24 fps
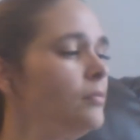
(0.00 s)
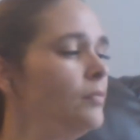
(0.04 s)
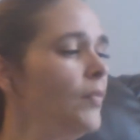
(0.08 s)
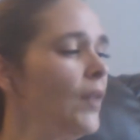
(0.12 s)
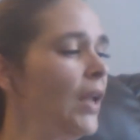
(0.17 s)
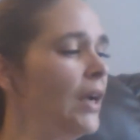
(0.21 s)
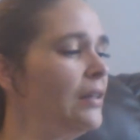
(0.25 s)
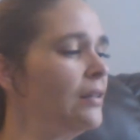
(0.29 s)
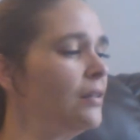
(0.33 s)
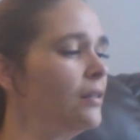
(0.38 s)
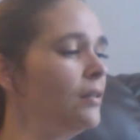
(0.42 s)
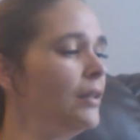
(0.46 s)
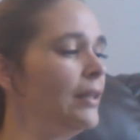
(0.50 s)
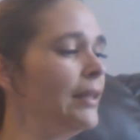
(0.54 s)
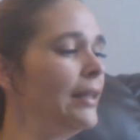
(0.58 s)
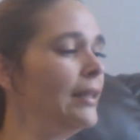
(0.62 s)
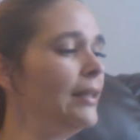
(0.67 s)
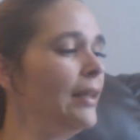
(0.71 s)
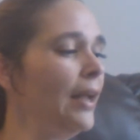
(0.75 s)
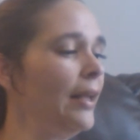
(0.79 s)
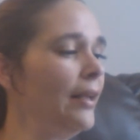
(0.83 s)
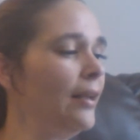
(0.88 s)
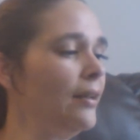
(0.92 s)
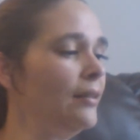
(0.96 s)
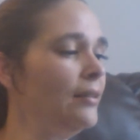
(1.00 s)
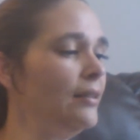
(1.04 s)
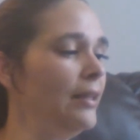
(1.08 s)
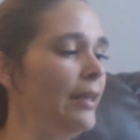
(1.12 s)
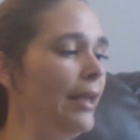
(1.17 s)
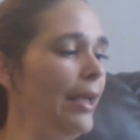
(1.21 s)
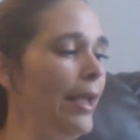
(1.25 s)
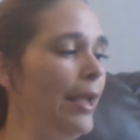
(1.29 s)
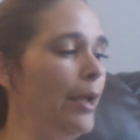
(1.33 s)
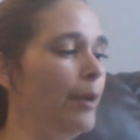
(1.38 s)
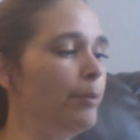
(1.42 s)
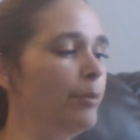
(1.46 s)
I don't know. And then I got the
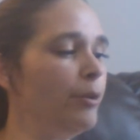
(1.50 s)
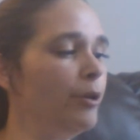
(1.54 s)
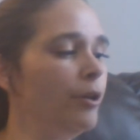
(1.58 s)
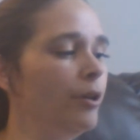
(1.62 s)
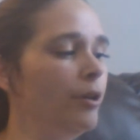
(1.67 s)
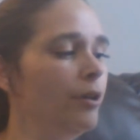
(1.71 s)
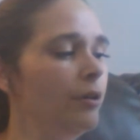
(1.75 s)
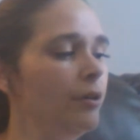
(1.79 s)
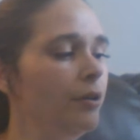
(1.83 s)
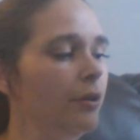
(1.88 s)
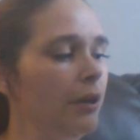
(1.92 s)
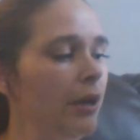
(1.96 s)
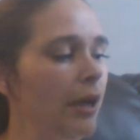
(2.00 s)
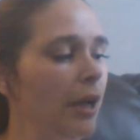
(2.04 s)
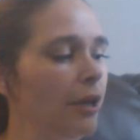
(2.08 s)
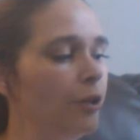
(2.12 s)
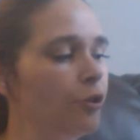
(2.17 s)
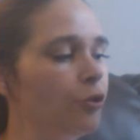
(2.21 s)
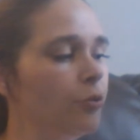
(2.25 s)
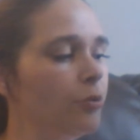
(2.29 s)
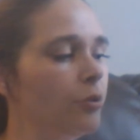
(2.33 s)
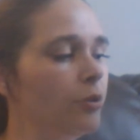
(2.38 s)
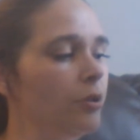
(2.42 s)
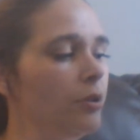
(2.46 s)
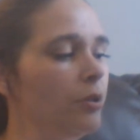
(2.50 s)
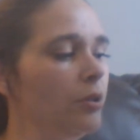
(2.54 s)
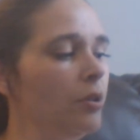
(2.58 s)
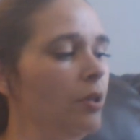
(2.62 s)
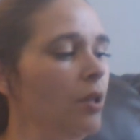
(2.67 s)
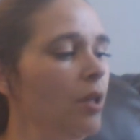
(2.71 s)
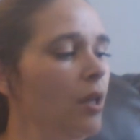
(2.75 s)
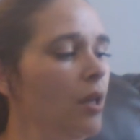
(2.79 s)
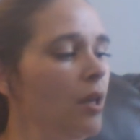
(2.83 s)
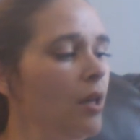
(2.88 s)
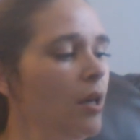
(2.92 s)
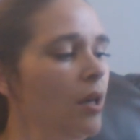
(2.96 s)
Amber Natural
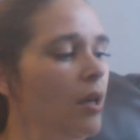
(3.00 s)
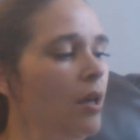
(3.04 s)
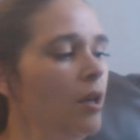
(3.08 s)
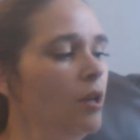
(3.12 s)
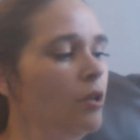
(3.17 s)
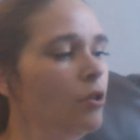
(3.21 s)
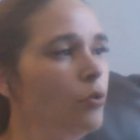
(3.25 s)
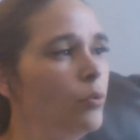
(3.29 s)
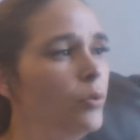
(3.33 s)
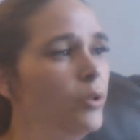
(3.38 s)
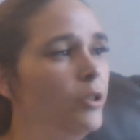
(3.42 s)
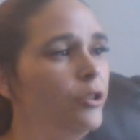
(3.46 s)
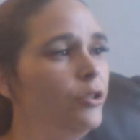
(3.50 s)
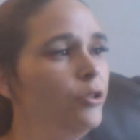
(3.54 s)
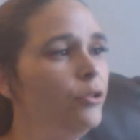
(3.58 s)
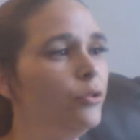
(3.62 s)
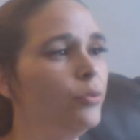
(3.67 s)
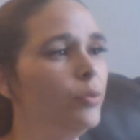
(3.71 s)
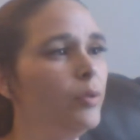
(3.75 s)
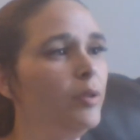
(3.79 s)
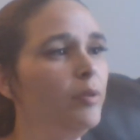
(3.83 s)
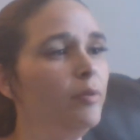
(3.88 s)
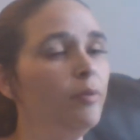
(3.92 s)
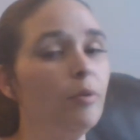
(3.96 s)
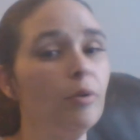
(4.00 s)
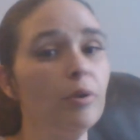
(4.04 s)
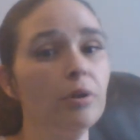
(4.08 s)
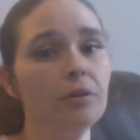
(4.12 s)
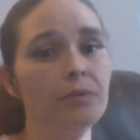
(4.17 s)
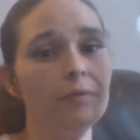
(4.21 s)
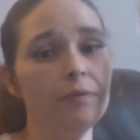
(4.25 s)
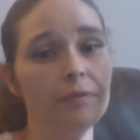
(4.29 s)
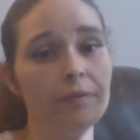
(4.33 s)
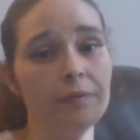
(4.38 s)
2224